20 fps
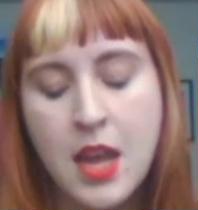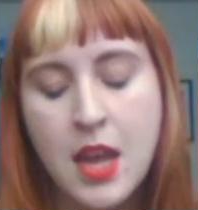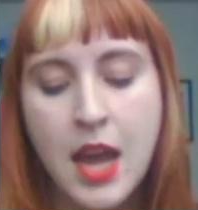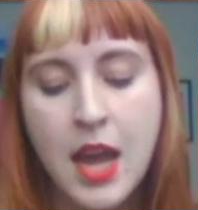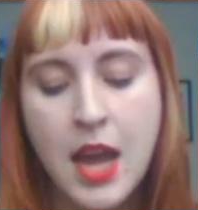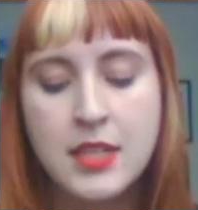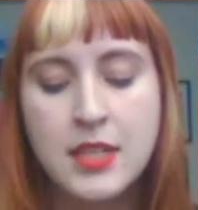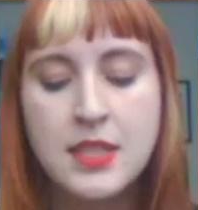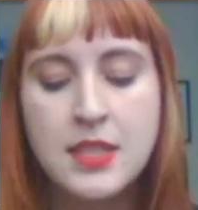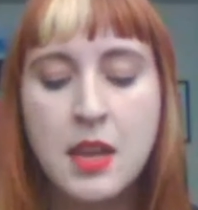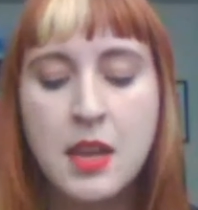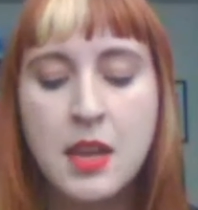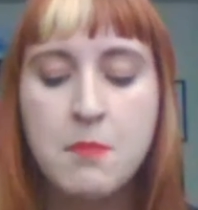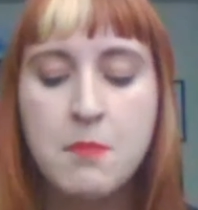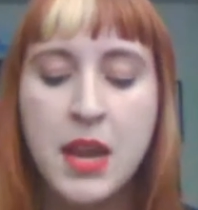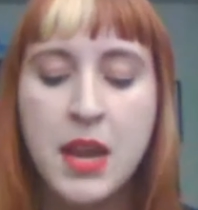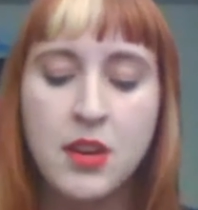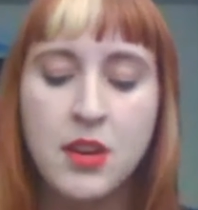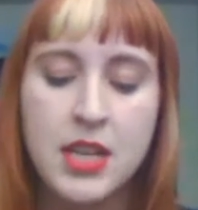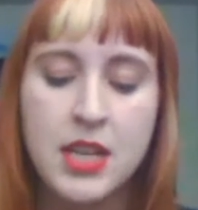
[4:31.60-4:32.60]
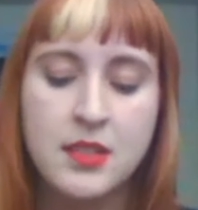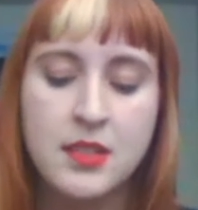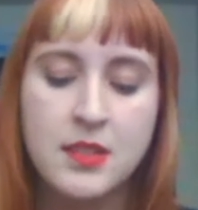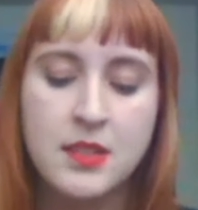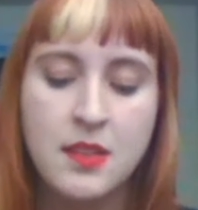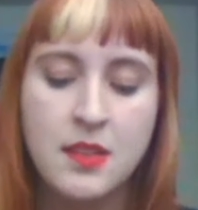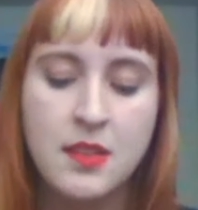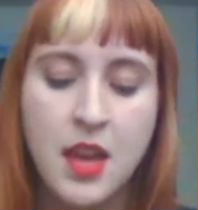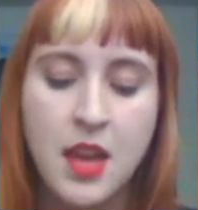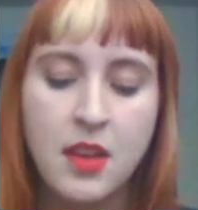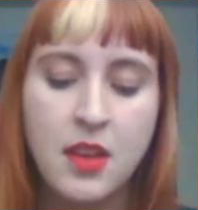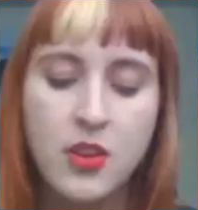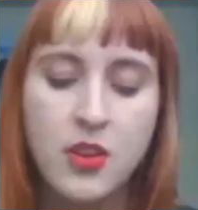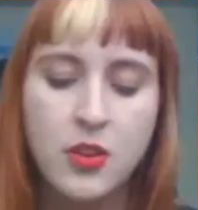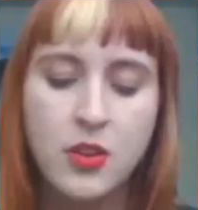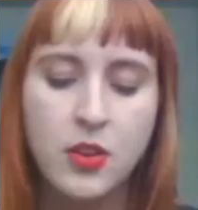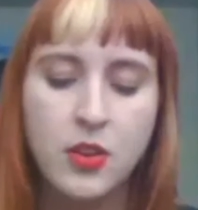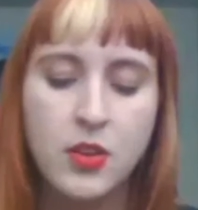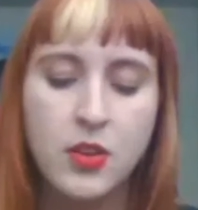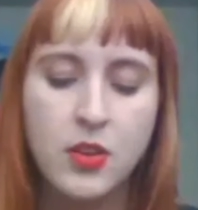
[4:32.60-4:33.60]
At St. Mary's, the other
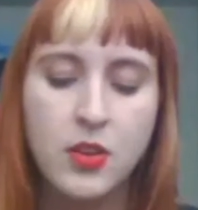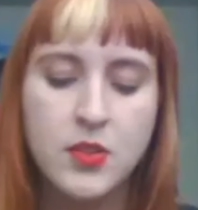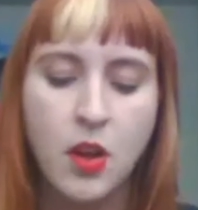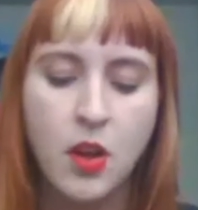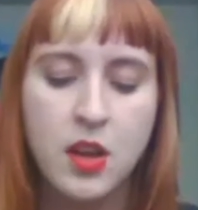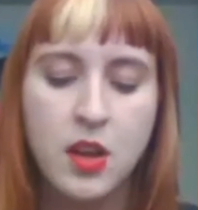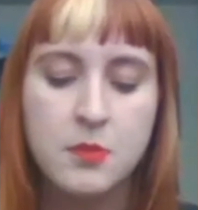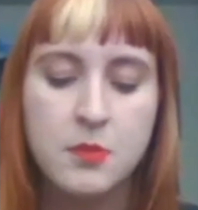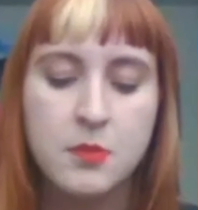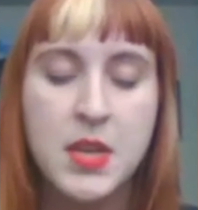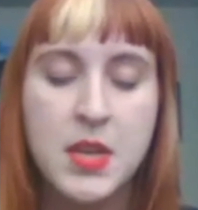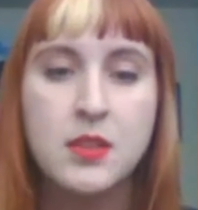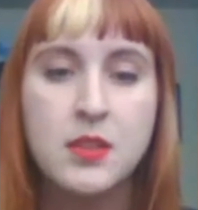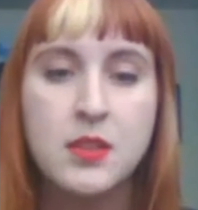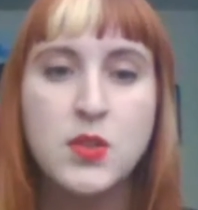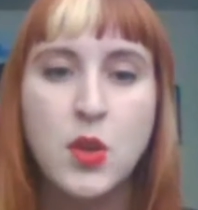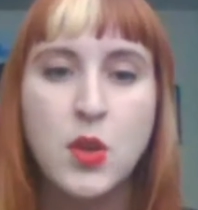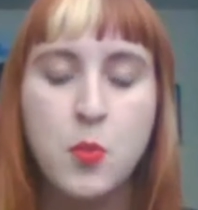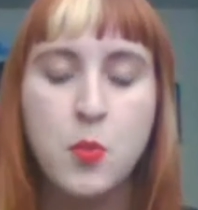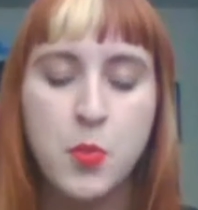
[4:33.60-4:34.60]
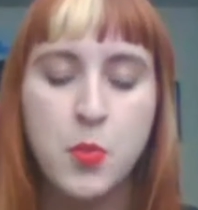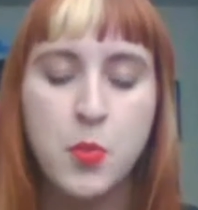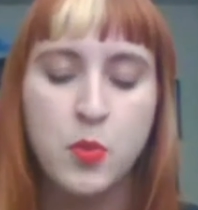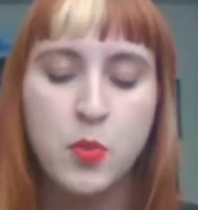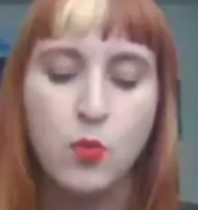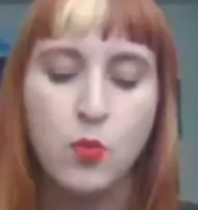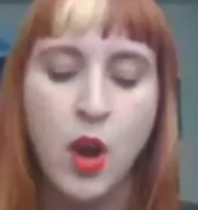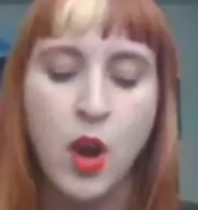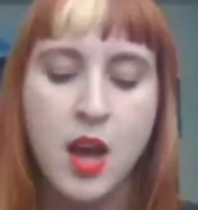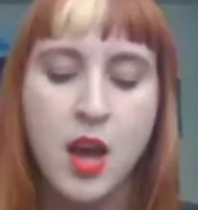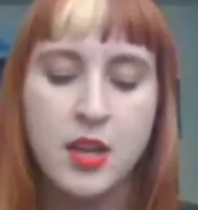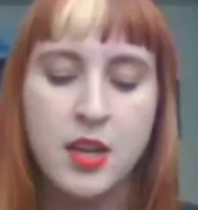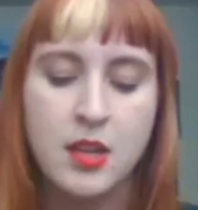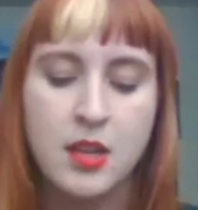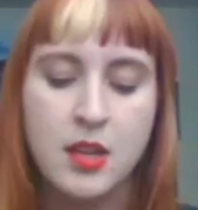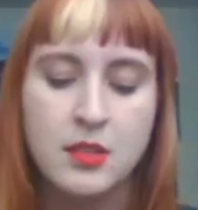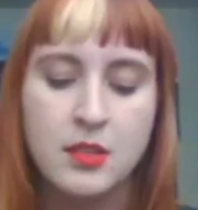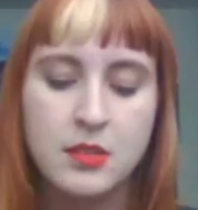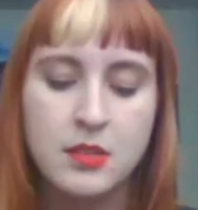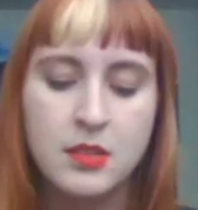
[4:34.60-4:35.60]
girls called me Soap Rana.